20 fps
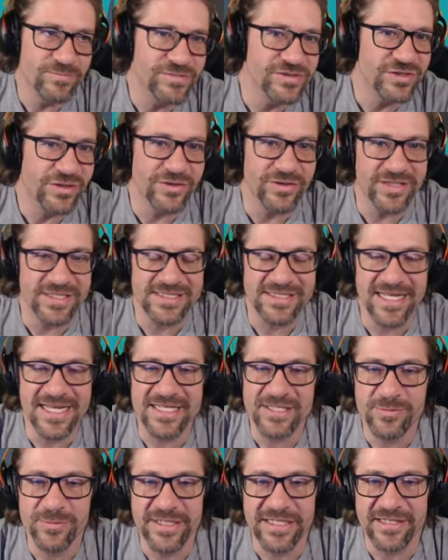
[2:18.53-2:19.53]
saw this
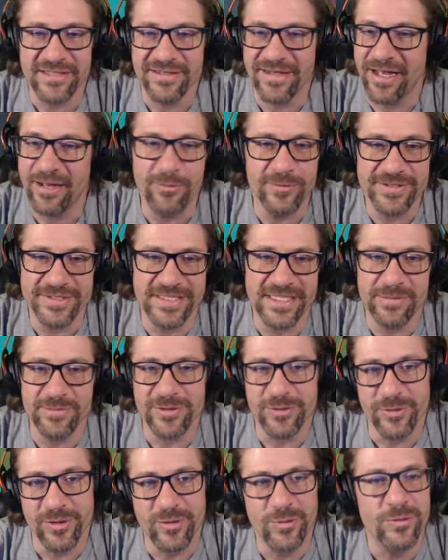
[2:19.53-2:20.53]
last week. I wasn't able
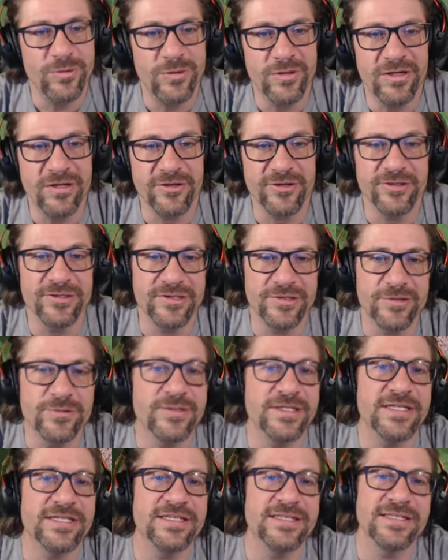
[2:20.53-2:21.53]
to record. I couldn't do
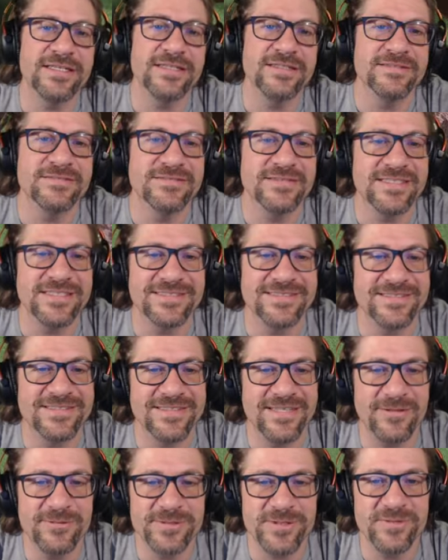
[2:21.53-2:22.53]
anything because
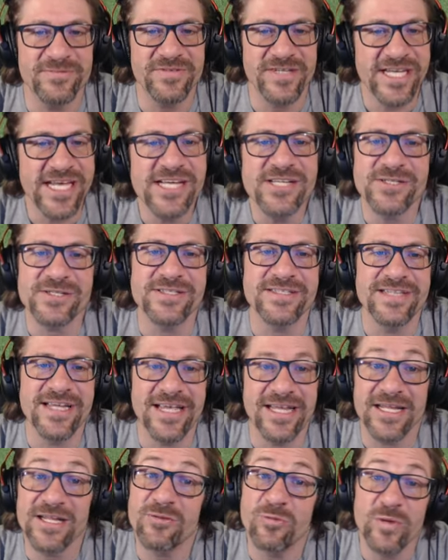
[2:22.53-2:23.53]
I was on vacation.
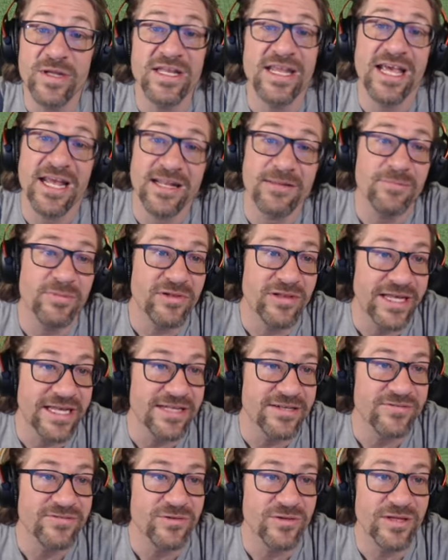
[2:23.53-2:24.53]
And it, we'd had it
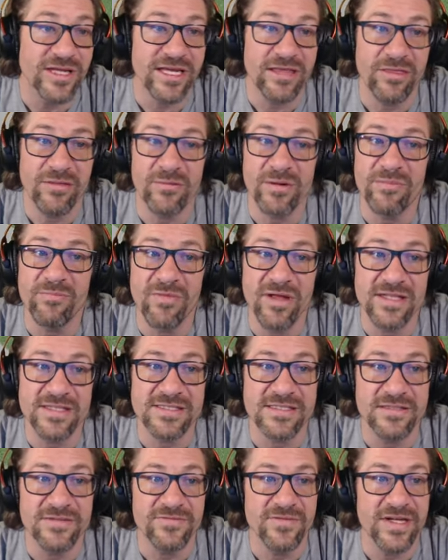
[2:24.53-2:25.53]
planned for like three
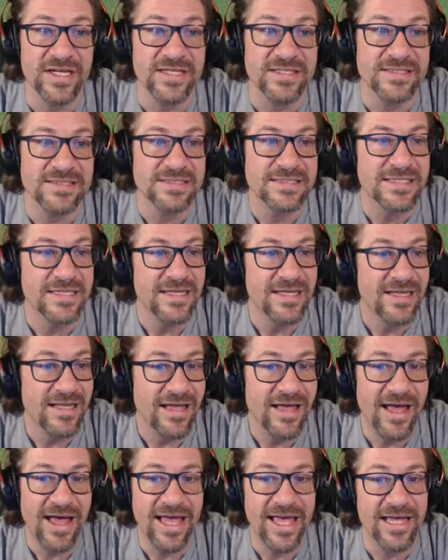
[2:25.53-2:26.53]
months in advance.
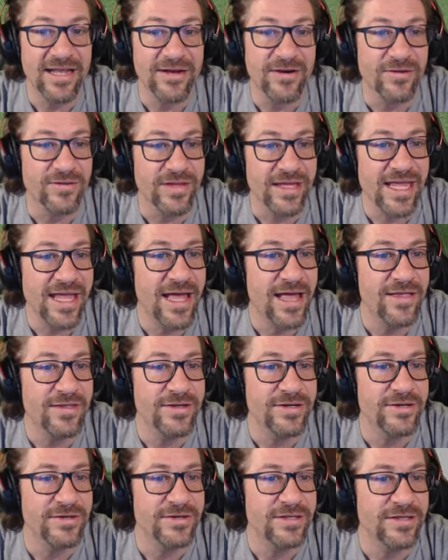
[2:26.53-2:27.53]
I had it on the
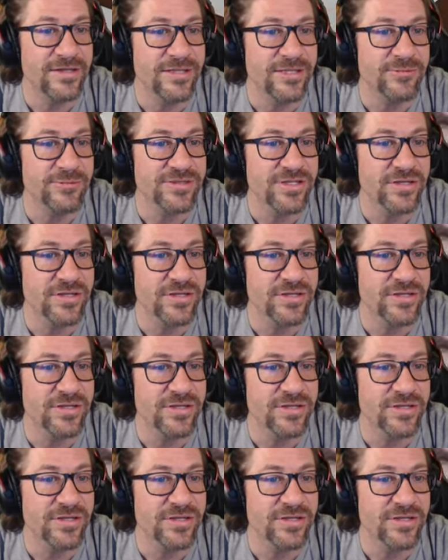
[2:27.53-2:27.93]
calendar, it was